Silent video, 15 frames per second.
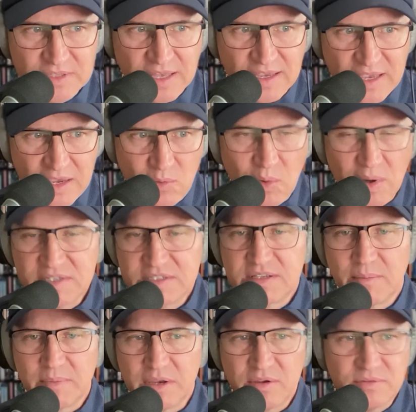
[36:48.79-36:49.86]
Like he was
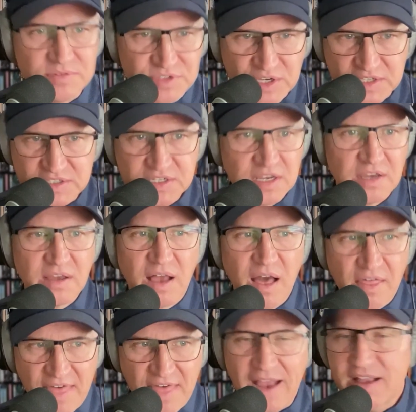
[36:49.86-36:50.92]
somebody who's just
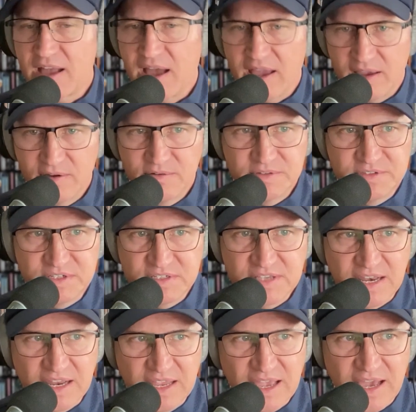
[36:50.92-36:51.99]
that guy who is just
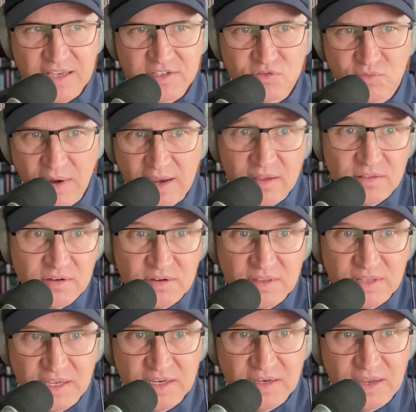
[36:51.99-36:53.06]
getting cast
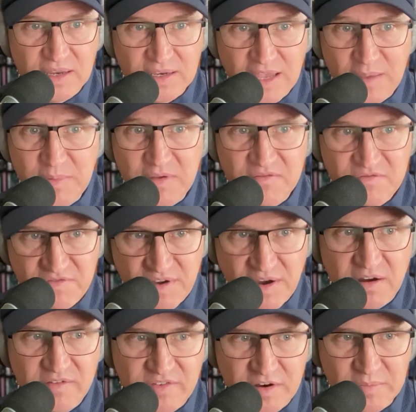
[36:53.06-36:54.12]
regularly and keeping
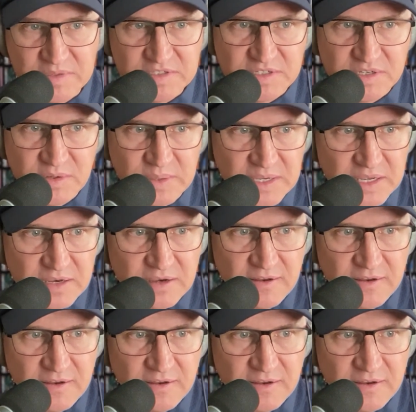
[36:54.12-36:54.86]
very, very busy doing it.